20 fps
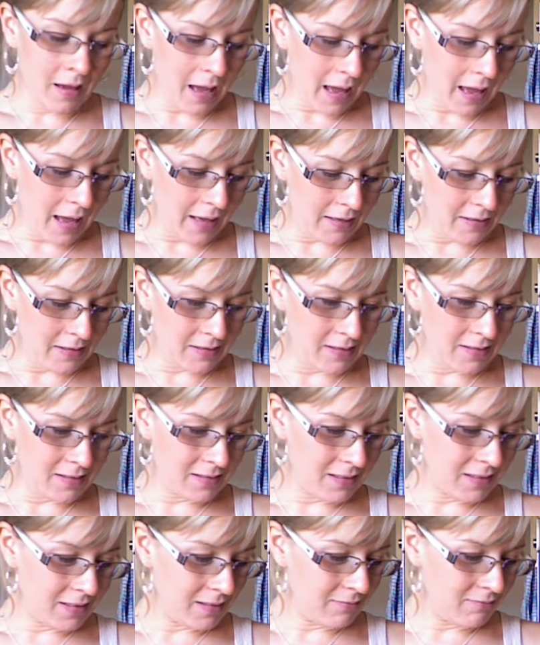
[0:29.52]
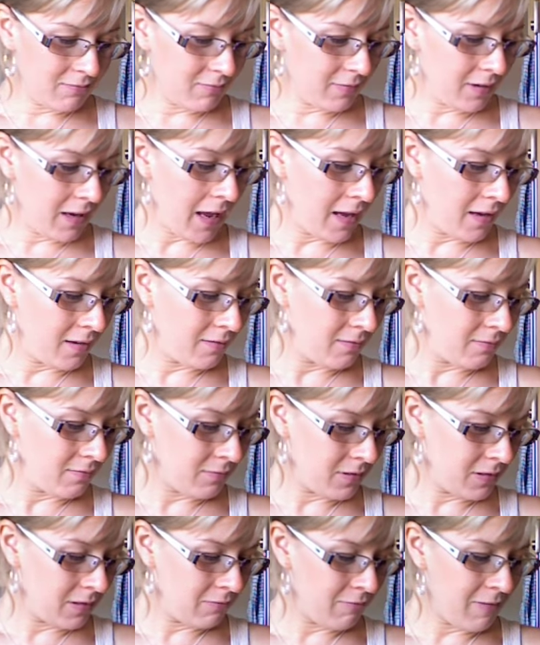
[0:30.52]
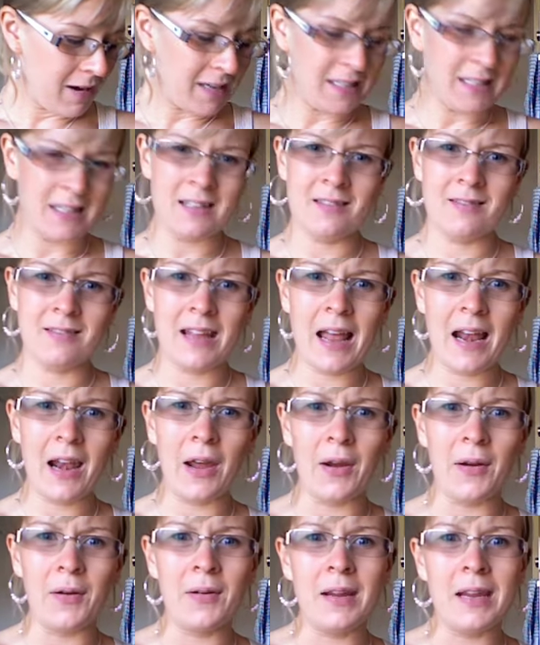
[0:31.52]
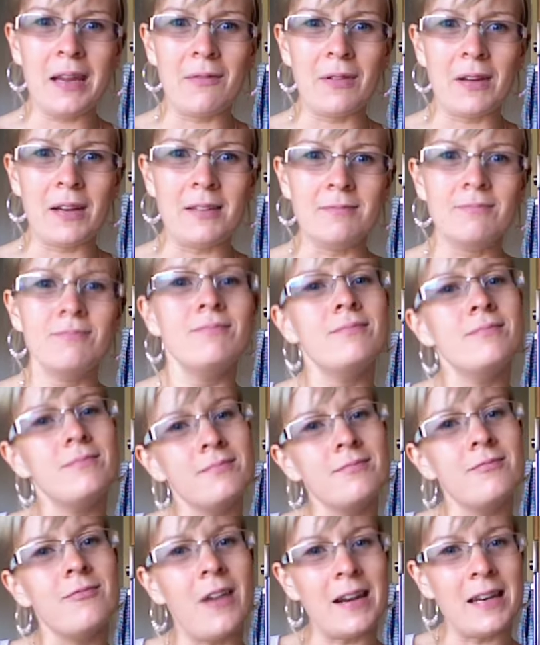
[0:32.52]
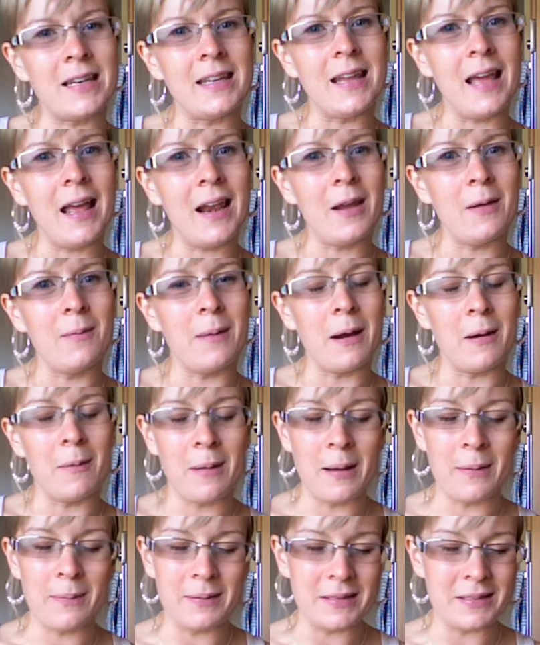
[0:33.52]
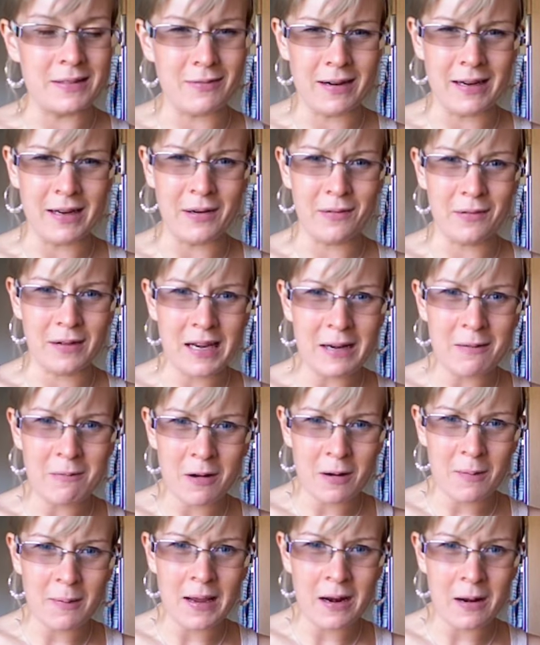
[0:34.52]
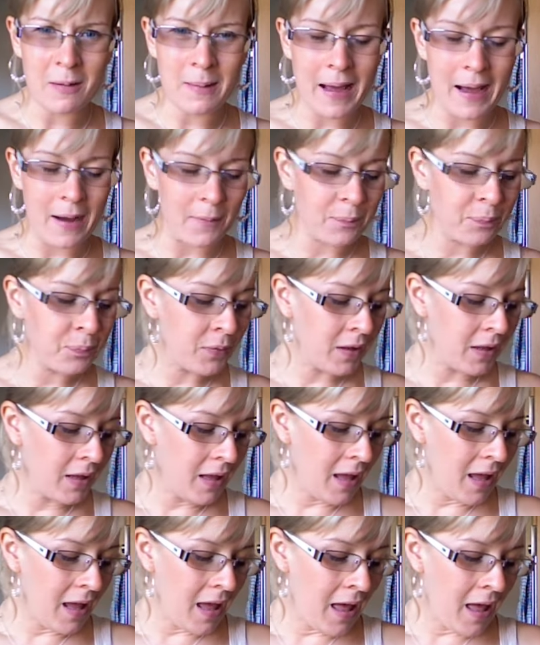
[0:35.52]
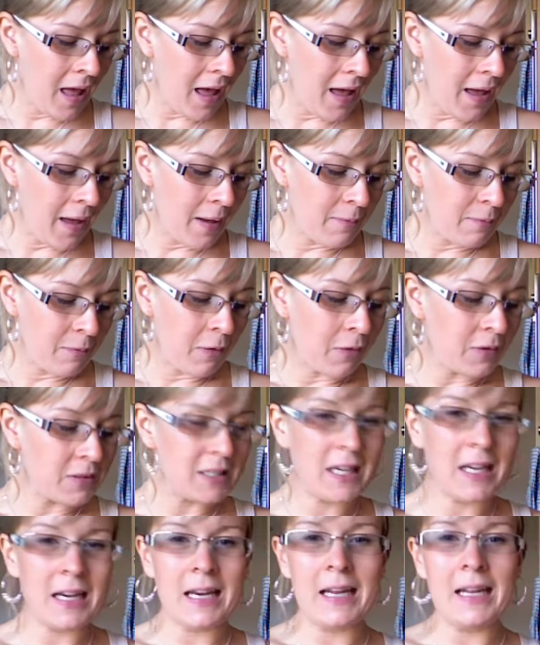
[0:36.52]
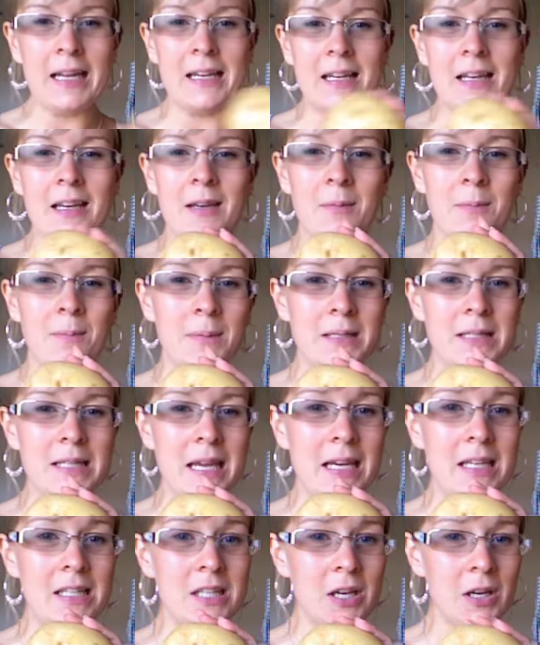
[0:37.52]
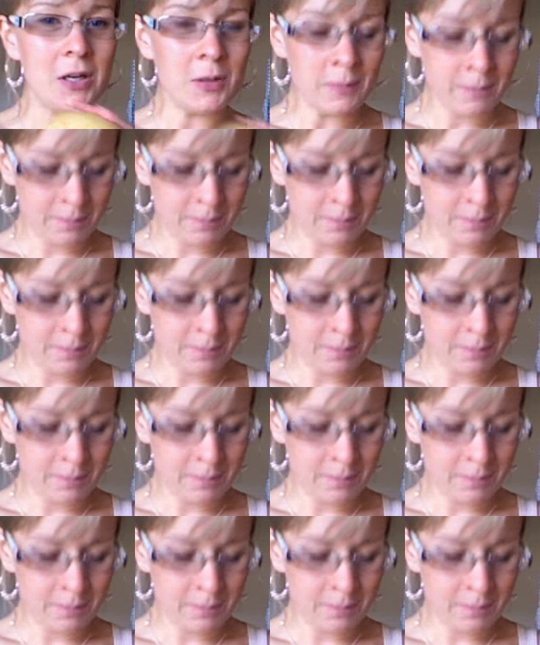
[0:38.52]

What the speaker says: And yeah, red and yellow even. Red and yellow bell peppers. Red and green, what am I on about? We're also going to need a potato,